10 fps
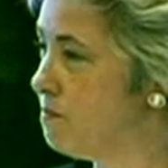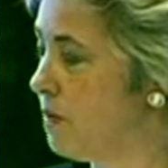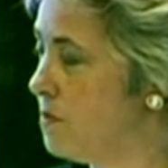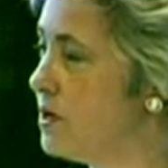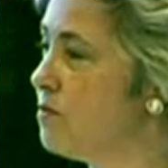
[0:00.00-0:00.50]

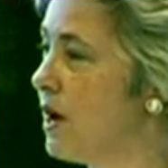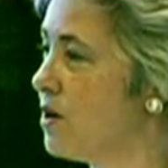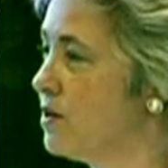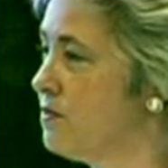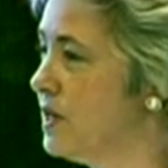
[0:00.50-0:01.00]
permanent
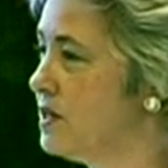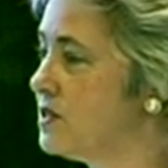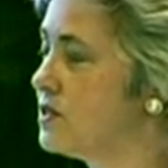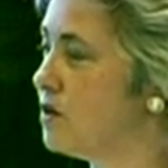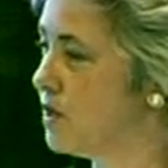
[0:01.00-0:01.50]
record of
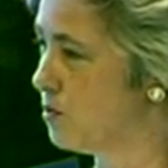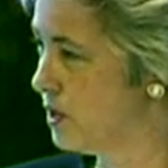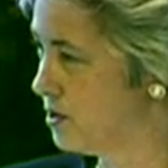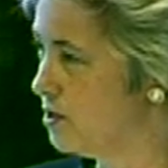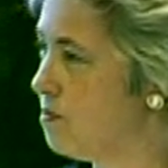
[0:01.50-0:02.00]
this so that we
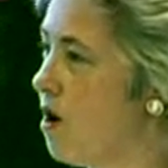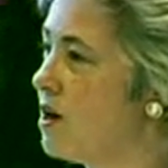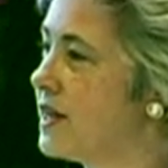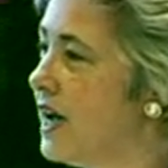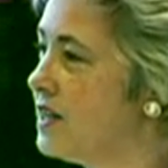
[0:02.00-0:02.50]
could
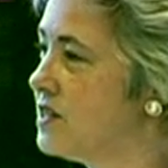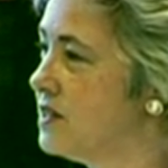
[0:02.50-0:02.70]
broadcast